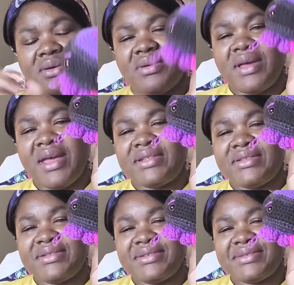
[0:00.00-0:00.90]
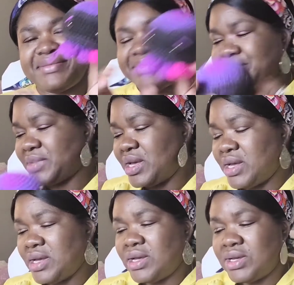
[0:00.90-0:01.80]
Ends.
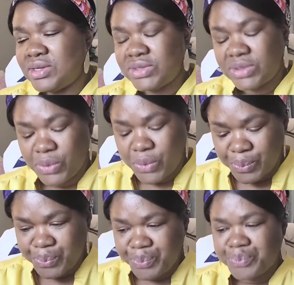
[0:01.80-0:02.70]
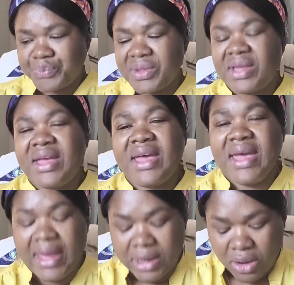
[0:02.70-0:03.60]
So,
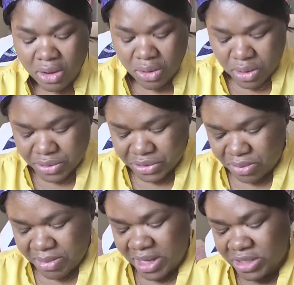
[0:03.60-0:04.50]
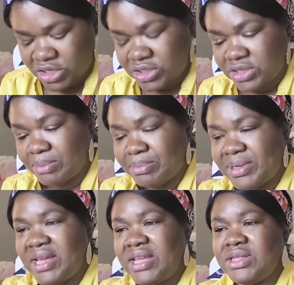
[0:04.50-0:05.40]
and I also made just some
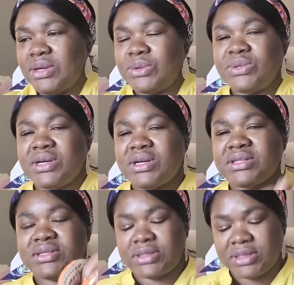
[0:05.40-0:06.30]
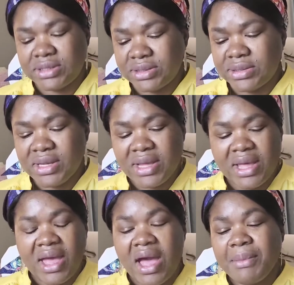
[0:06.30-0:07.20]
plain donuts.
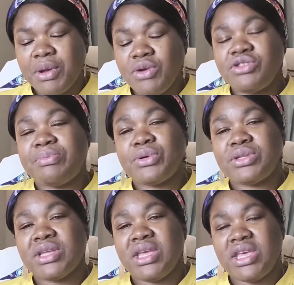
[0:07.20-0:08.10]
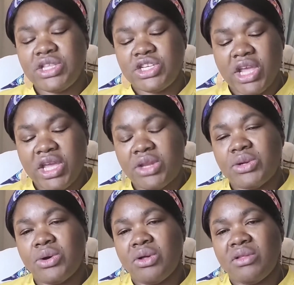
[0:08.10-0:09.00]
I'm going to put keychain on
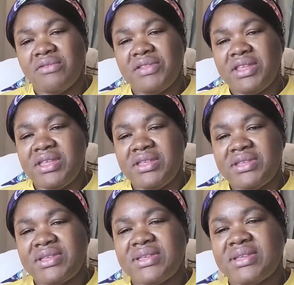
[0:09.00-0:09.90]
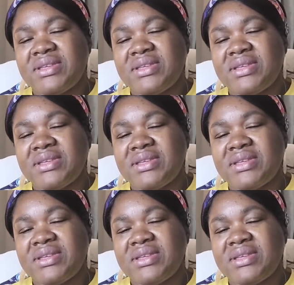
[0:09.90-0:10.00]
all of these.